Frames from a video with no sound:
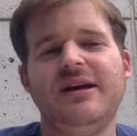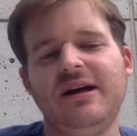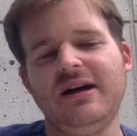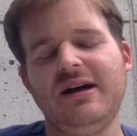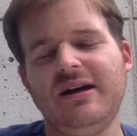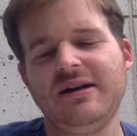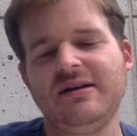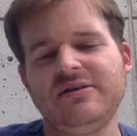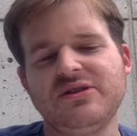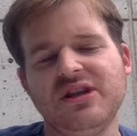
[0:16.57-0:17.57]

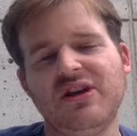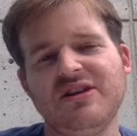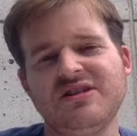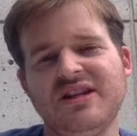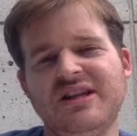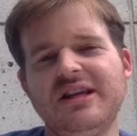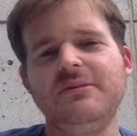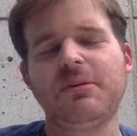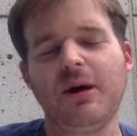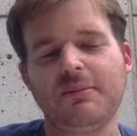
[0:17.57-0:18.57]
CI/CD
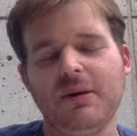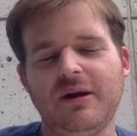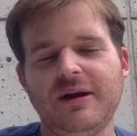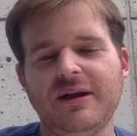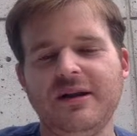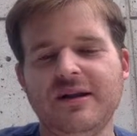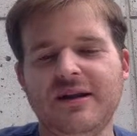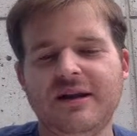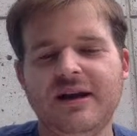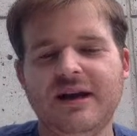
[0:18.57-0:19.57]
pipeline
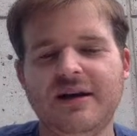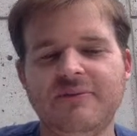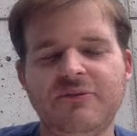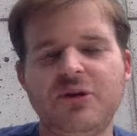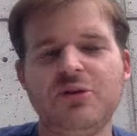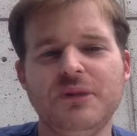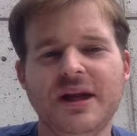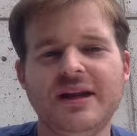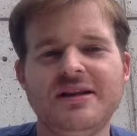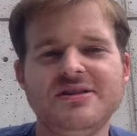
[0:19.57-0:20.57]
for
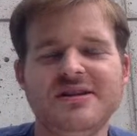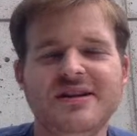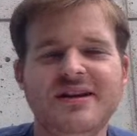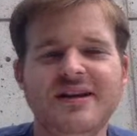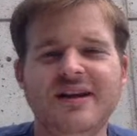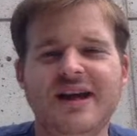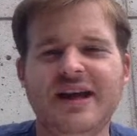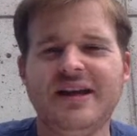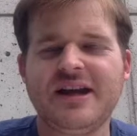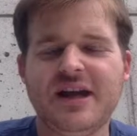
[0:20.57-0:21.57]
Kubernetes.
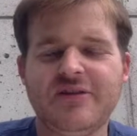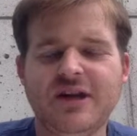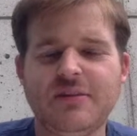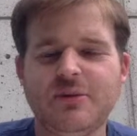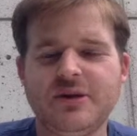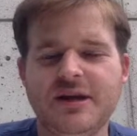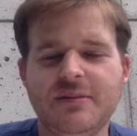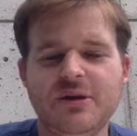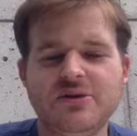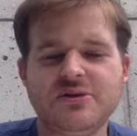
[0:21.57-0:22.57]
And I gave a number of
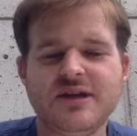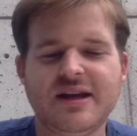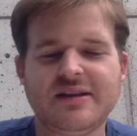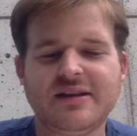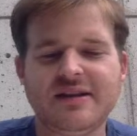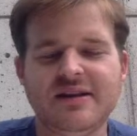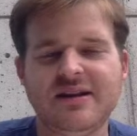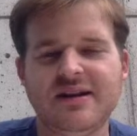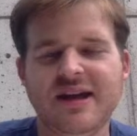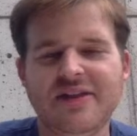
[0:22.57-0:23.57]
demos at the
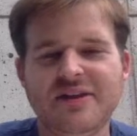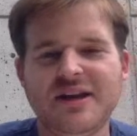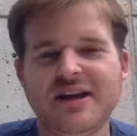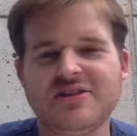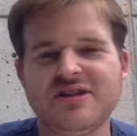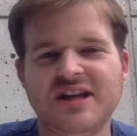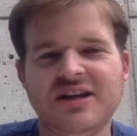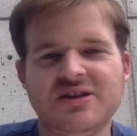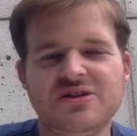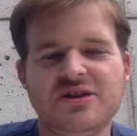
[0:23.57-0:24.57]
Deia stand.
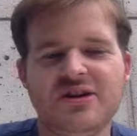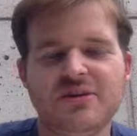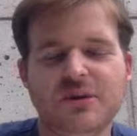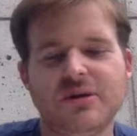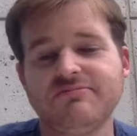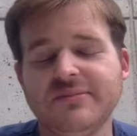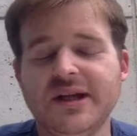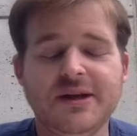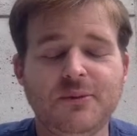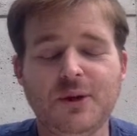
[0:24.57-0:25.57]
I just kind of
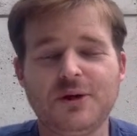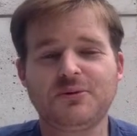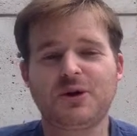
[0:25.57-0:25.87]
wanted to